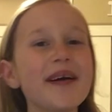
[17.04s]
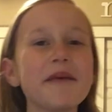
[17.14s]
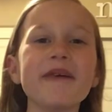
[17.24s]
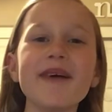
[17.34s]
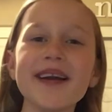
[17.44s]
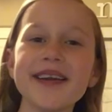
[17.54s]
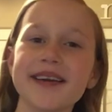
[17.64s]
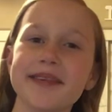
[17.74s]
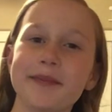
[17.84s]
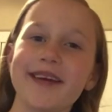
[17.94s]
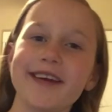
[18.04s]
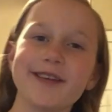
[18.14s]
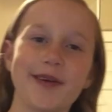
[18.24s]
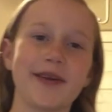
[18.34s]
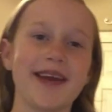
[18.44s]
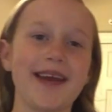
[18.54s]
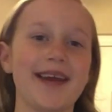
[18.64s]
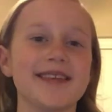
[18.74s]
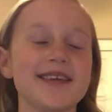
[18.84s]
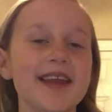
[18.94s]
everyone, it's me, June,
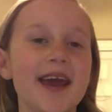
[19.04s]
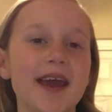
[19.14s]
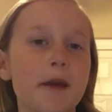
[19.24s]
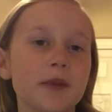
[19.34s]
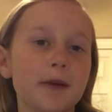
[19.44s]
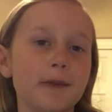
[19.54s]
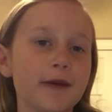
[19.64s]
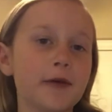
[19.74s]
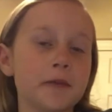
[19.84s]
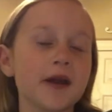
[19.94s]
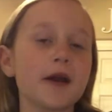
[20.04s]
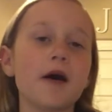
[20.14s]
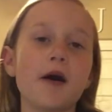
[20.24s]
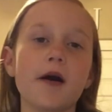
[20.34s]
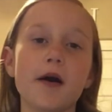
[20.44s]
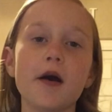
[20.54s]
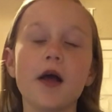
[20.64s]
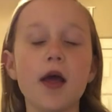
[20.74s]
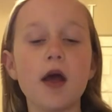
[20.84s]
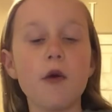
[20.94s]
and today I'm going to be filming uh,
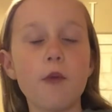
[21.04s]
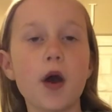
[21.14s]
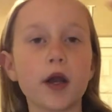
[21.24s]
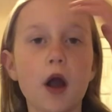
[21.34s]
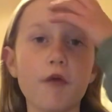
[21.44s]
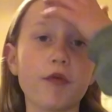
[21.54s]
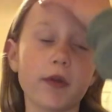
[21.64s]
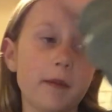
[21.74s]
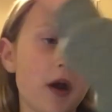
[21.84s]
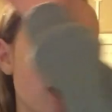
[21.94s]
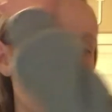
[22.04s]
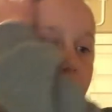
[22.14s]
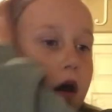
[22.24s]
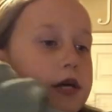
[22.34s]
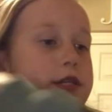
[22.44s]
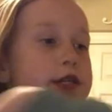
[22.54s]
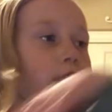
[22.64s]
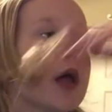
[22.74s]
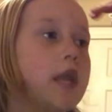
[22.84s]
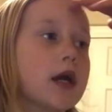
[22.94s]
what I got from the mall haul. So,
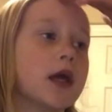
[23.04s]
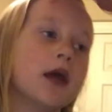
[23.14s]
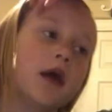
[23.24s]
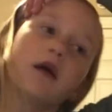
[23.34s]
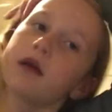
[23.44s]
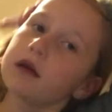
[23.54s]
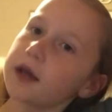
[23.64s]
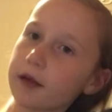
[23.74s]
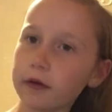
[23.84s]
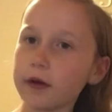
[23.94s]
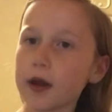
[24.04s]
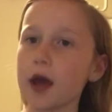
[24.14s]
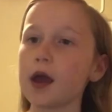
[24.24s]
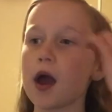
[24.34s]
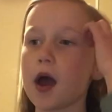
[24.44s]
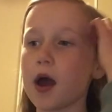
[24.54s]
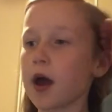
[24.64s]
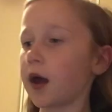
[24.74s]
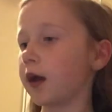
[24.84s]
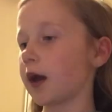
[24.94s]
like, yesterday
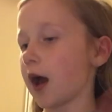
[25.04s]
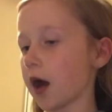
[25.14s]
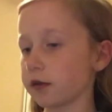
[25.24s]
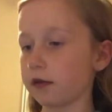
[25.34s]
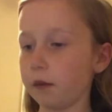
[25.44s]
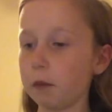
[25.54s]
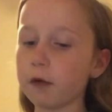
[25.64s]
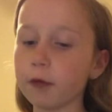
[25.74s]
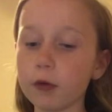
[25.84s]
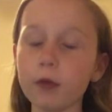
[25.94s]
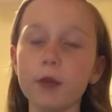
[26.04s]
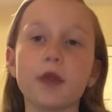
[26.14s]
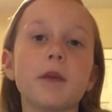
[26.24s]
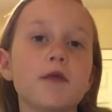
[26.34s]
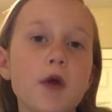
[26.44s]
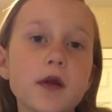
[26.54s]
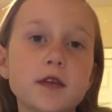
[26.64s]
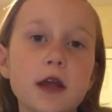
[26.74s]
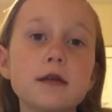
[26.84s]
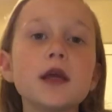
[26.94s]
I had a sleepover with my friend
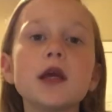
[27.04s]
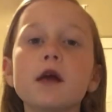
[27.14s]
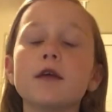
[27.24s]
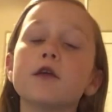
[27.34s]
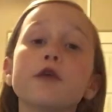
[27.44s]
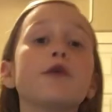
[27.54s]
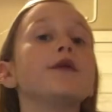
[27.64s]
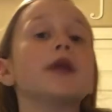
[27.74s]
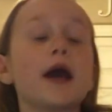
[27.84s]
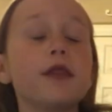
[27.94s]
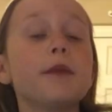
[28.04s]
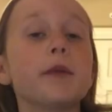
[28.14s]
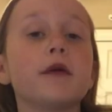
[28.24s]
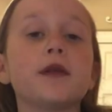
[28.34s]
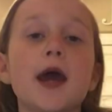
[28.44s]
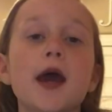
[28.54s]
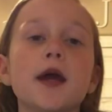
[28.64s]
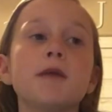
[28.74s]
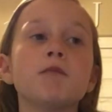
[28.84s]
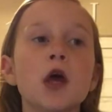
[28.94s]
Taisley because it was her ninth
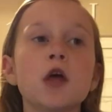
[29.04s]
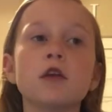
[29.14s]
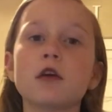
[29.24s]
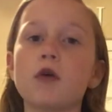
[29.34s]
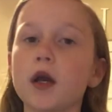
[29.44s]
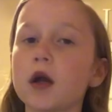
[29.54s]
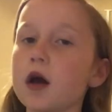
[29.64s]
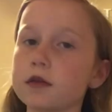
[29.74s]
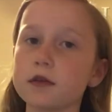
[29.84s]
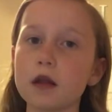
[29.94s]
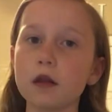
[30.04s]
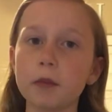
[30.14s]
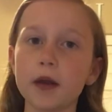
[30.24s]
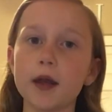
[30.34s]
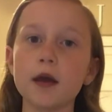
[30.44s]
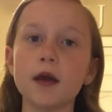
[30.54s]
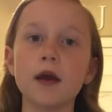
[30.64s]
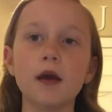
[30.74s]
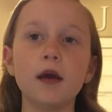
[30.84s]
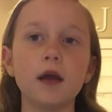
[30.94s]
birthday, so I got to celebrate it.
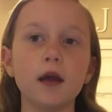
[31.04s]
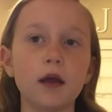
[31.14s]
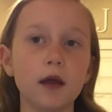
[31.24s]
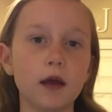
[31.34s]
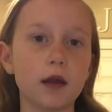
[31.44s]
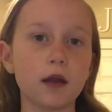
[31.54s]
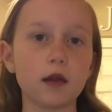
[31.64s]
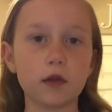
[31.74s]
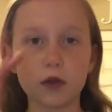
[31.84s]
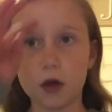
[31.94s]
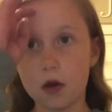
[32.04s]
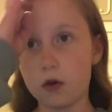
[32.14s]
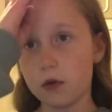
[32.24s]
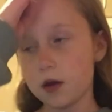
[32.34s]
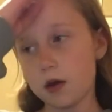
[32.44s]
And so,